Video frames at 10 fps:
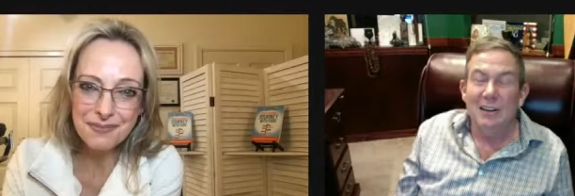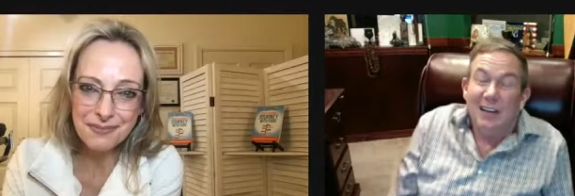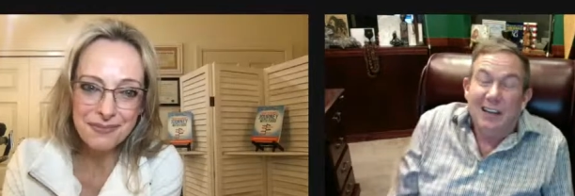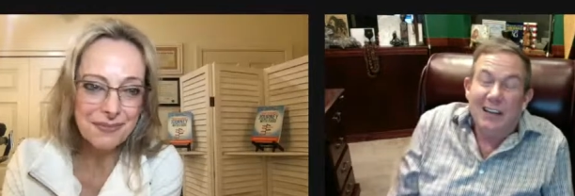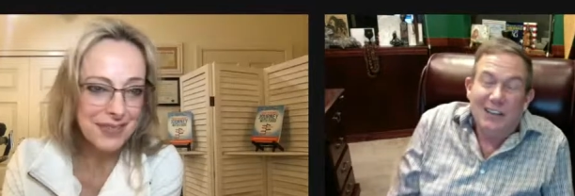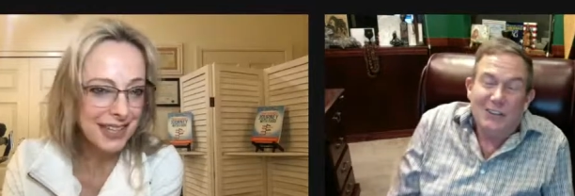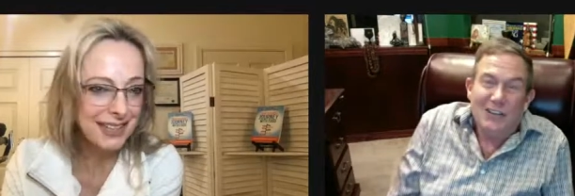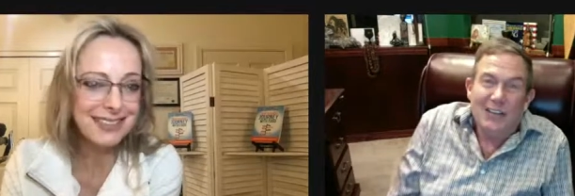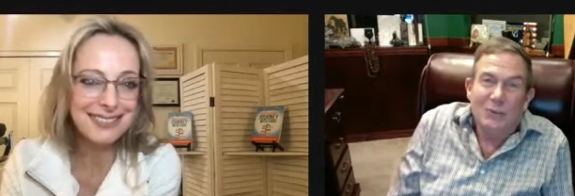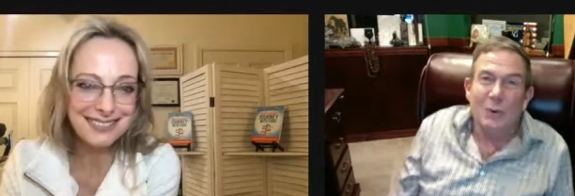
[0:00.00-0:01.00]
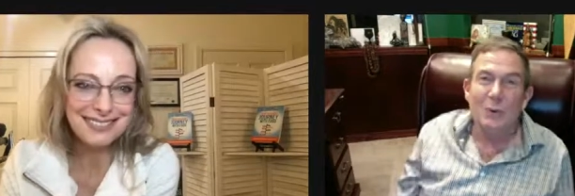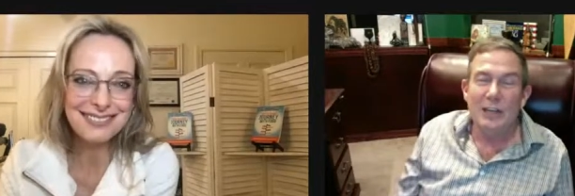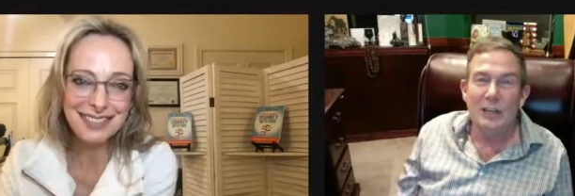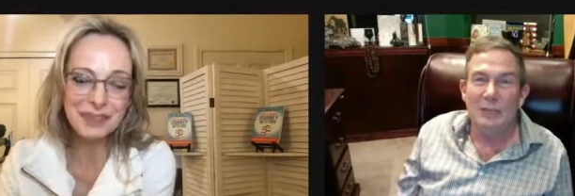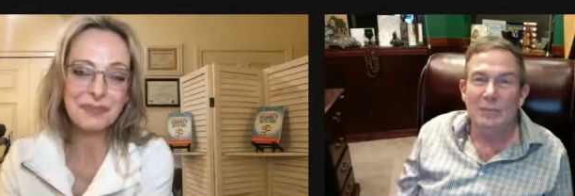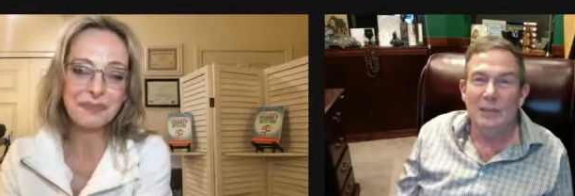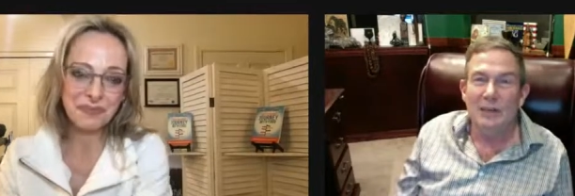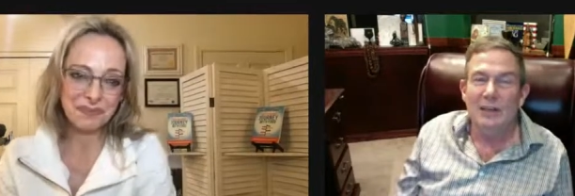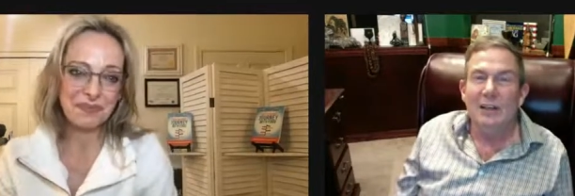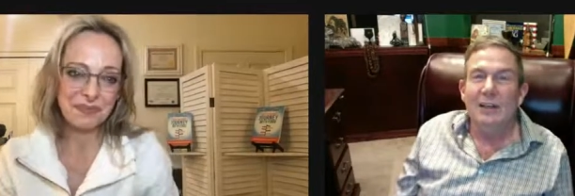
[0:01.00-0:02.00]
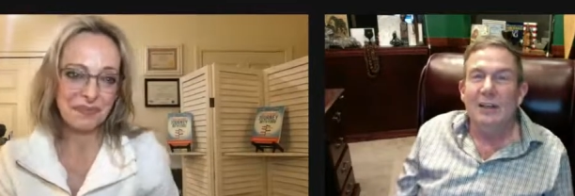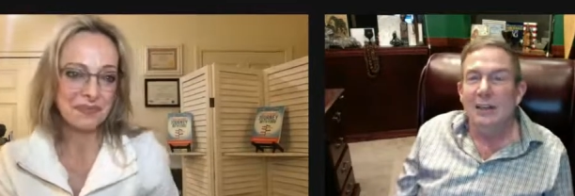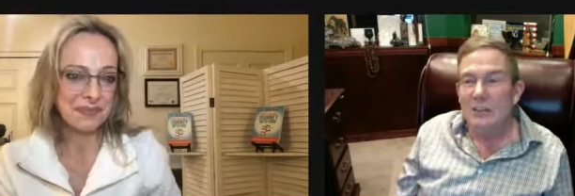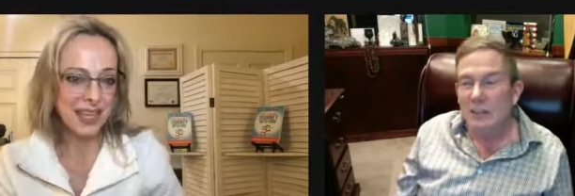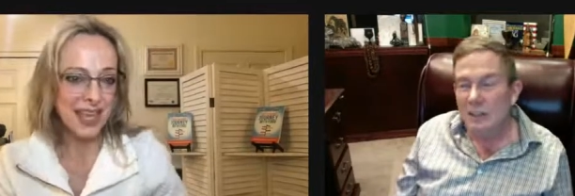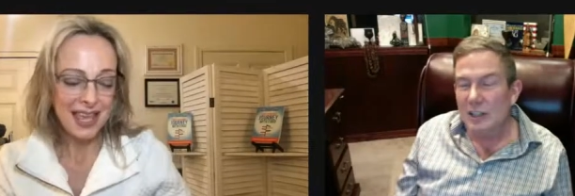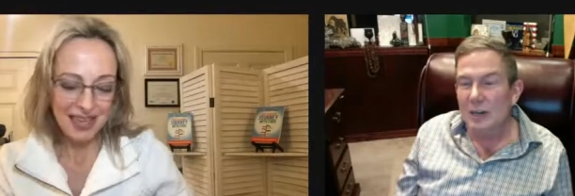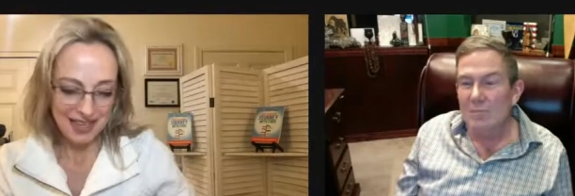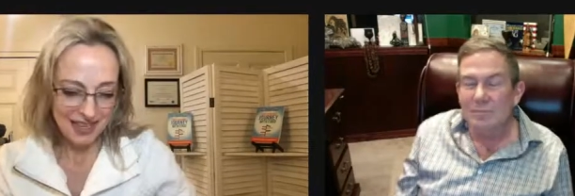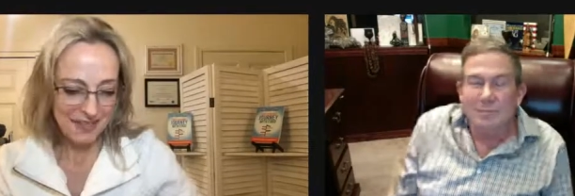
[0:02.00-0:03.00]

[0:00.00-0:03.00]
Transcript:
Speaker 1: And that's that's what we care about. It's our job